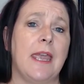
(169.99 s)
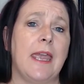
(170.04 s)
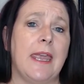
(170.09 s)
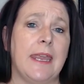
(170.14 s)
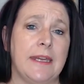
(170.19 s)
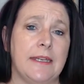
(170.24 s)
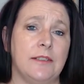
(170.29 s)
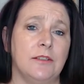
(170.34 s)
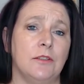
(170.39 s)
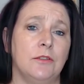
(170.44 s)

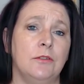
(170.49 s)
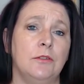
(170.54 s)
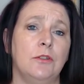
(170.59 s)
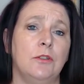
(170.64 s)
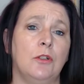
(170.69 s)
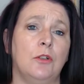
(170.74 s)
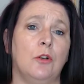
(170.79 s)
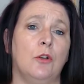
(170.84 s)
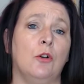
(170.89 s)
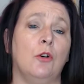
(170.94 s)
anal
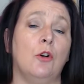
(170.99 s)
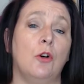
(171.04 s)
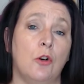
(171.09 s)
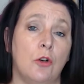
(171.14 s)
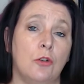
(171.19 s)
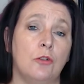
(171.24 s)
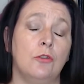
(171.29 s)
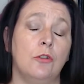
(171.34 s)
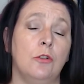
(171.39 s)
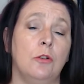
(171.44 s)
or
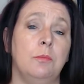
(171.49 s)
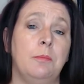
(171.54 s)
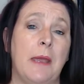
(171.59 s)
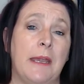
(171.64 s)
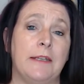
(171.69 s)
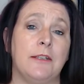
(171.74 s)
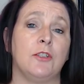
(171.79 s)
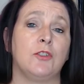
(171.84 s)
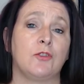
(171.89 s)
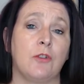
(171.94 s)
oral
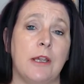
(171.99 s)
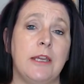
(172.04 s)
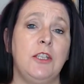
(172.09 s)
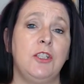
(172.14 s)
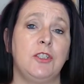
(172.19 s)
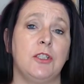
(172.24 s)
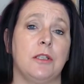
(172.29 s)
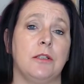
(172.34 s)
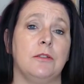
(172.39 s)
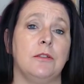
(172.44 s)

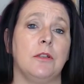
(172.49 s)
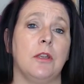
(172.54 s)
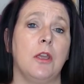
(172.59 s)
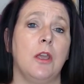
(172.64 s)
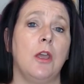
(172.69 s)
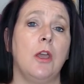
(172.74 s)
penetration